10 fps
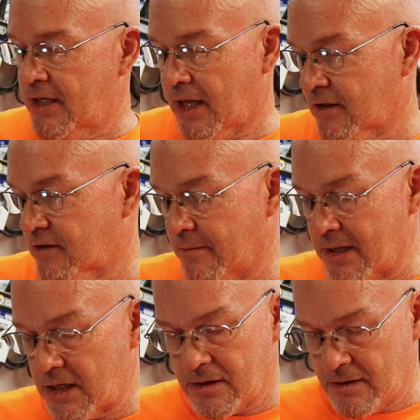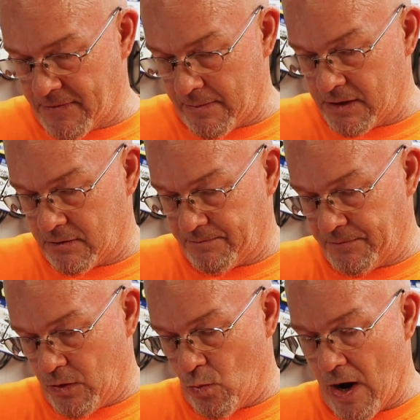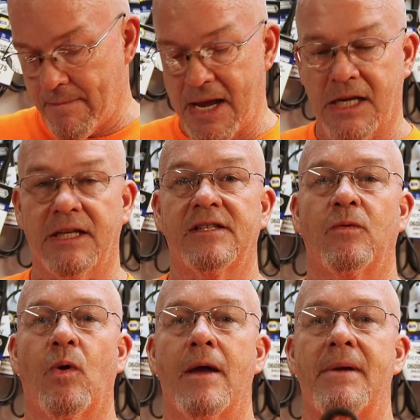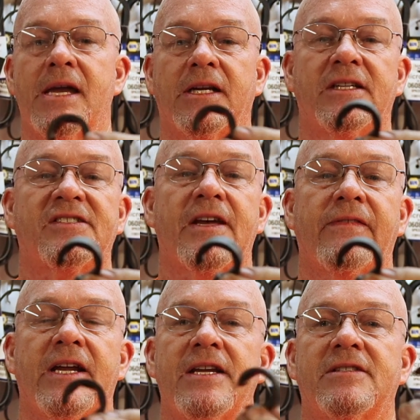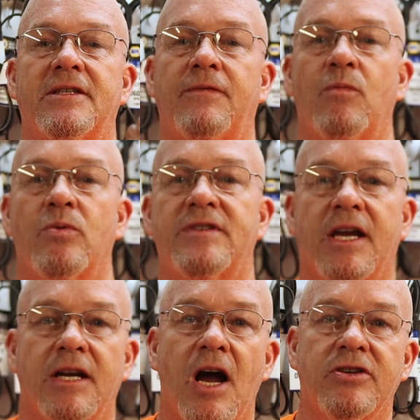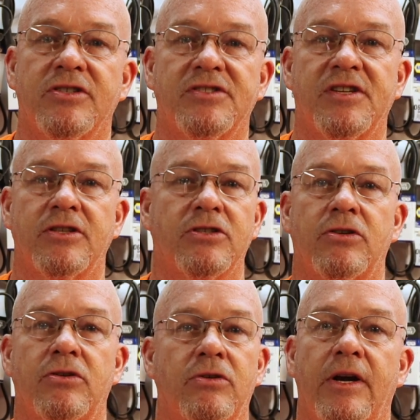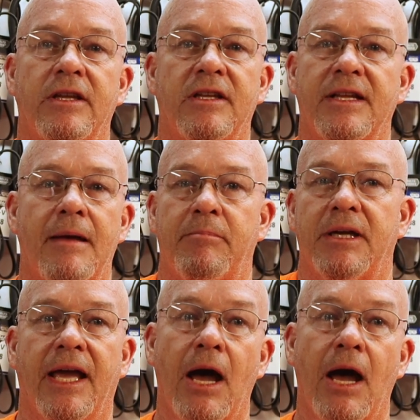And to me, I mean, why make it in why make it in 7 ace if it won't take an oxygen sensor or anything that big